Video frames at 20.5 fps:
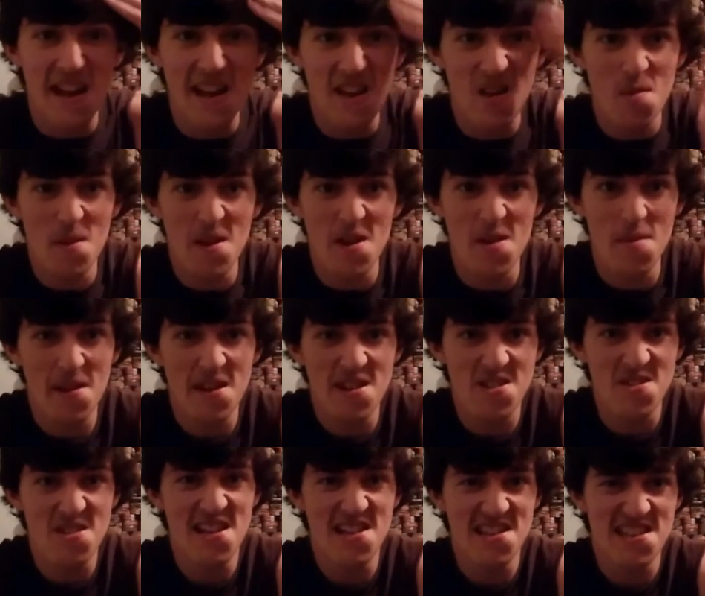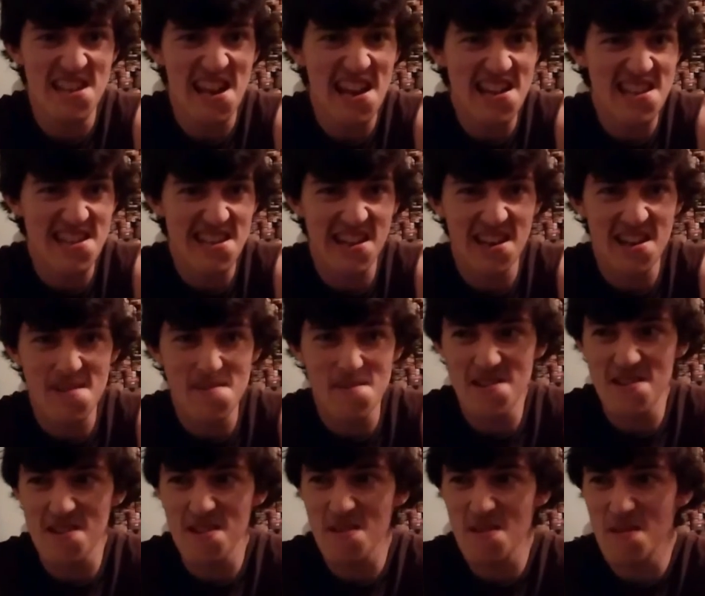You better be dressed nice to come to
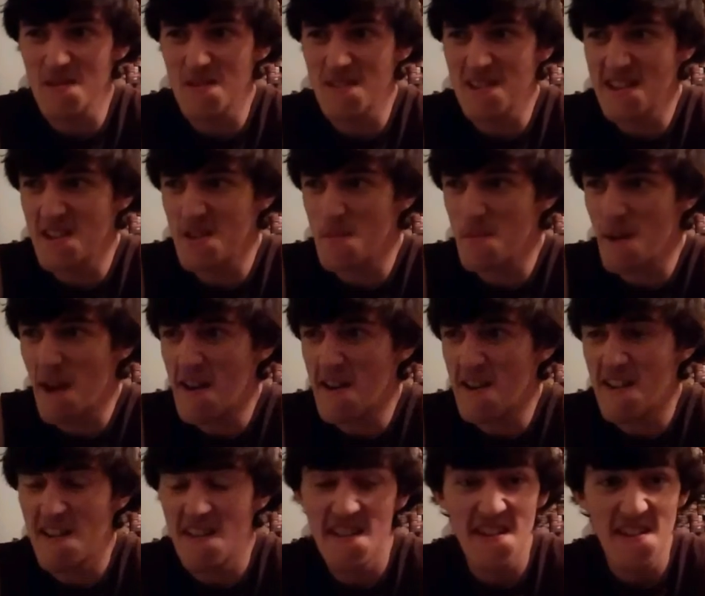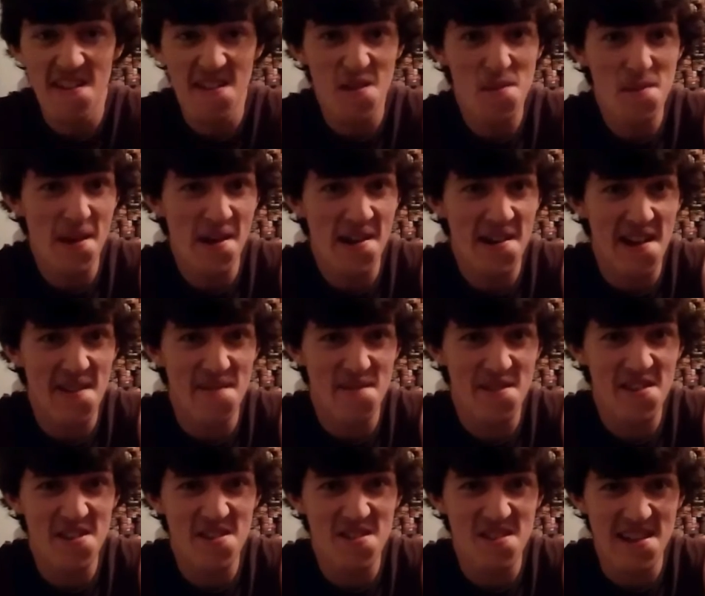school, and you better have
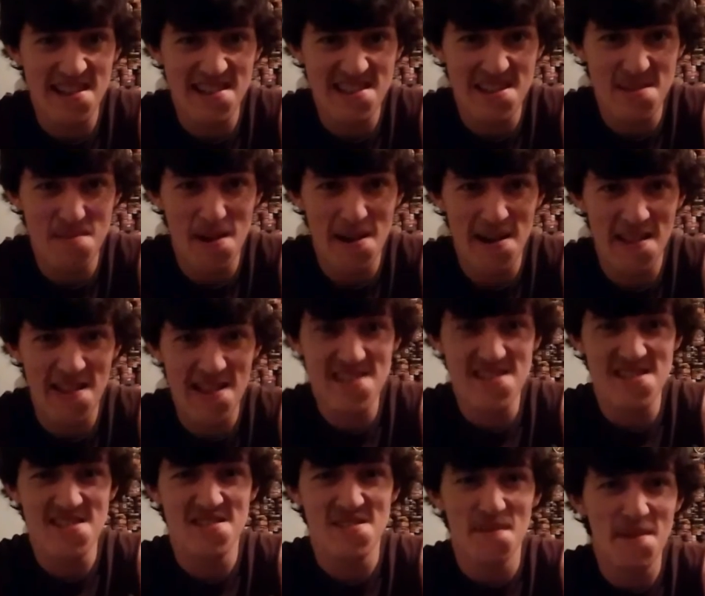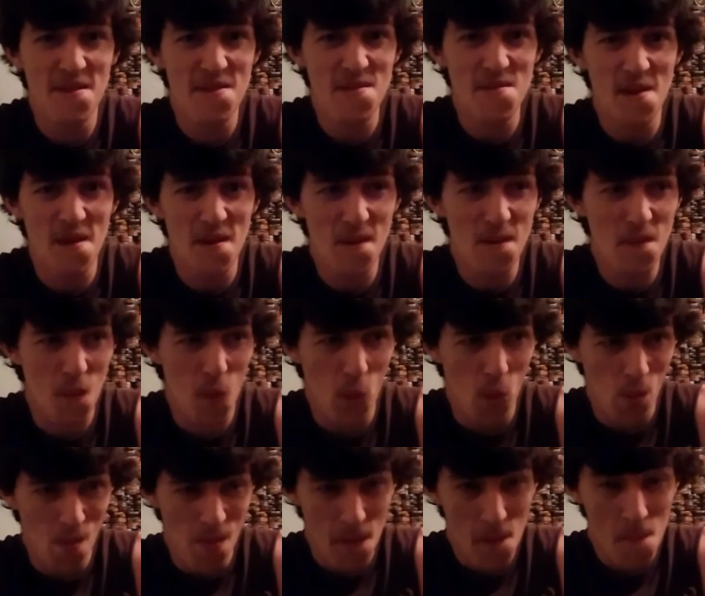good grades in my class, because if you don't,
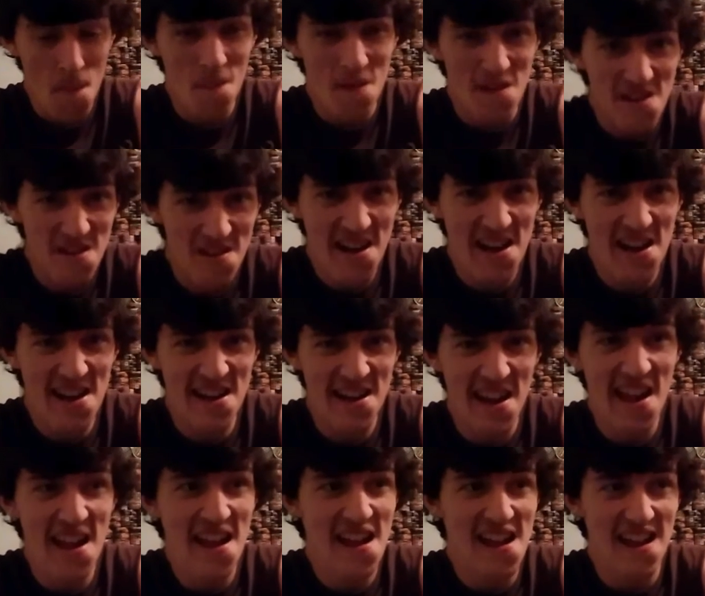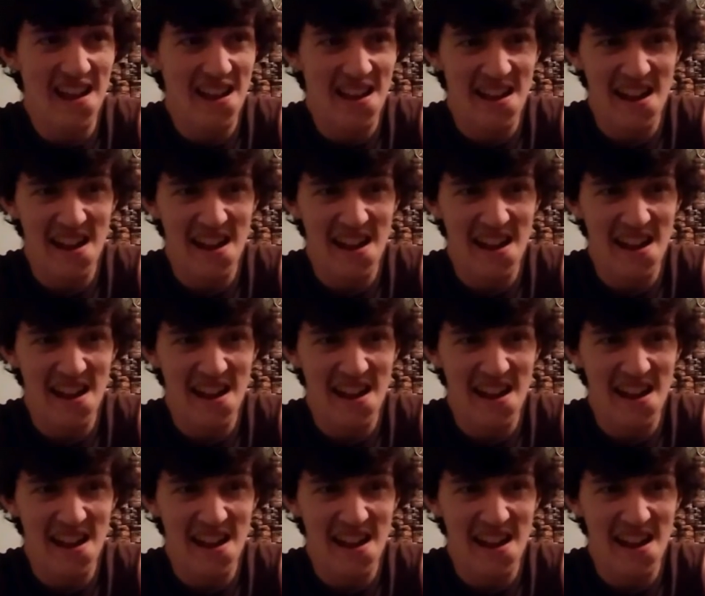you're getting